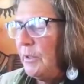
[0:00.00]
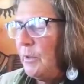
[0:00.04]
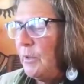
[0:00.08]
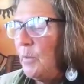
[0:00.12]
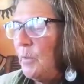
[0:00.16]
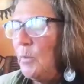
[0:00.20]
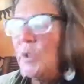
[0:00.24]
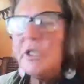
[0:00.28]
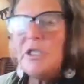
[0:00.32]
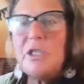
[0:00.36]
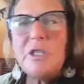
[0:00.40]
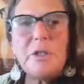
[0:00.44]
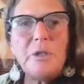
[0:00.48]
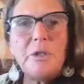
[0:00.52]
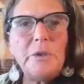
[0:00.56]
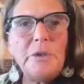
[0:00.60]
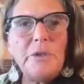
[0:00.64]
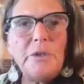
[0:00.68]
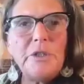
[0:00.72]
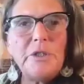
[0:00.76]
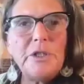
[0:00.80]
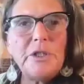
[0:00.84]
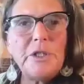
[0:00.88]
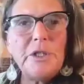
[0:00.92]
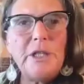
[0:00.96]

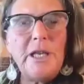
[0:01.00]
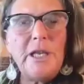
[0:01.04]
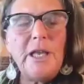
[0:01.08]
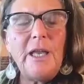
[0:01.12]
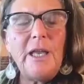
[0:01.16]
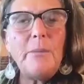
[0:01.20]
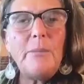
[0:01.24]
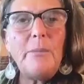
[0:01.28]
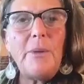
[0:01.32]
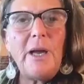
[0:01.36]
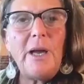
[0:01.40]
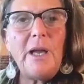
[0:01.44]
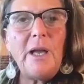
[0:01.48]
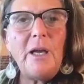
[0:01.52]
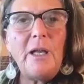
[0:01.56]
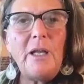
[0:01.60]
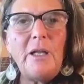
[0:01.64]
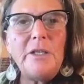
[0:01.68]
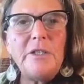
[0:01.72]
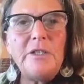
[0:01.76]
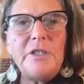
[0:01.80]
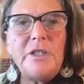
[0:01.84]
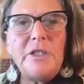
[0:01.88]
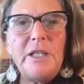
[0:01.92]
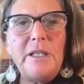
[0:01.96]
research, and
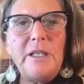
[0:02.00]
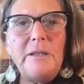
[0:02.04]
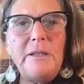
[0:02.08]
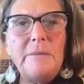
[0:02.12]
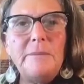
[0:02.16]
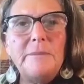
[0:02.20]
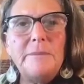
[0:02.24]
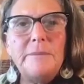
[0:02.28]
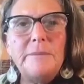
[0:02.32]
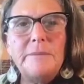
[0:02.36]
biology.